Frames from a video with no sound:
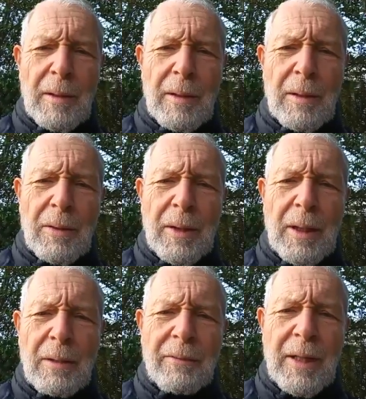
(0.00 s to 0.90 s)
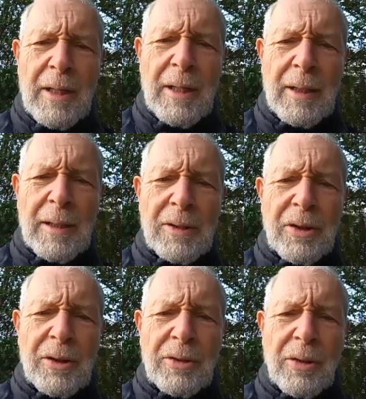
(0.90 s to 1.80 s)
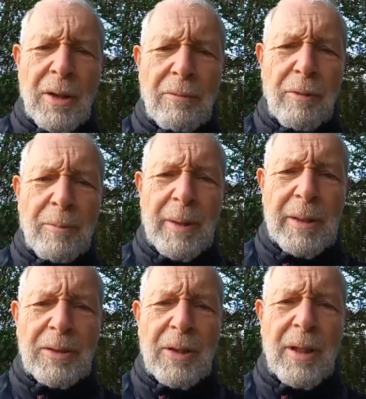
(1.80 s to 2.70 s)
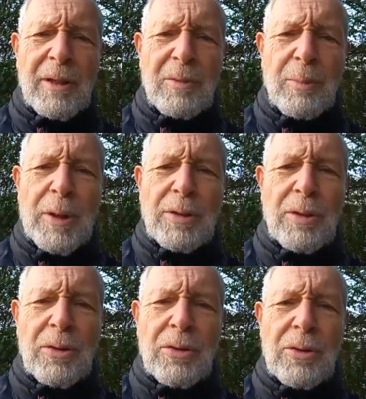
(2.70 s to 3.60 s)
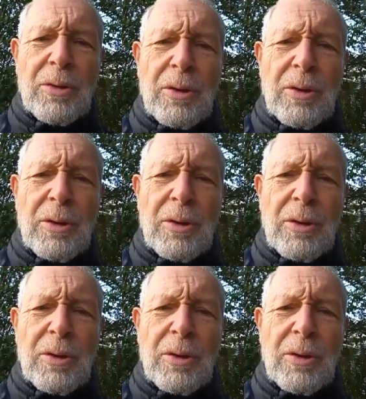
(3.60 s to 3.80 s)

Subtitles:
Okay, Fahar Khartak says, your love with Pakistan is precious.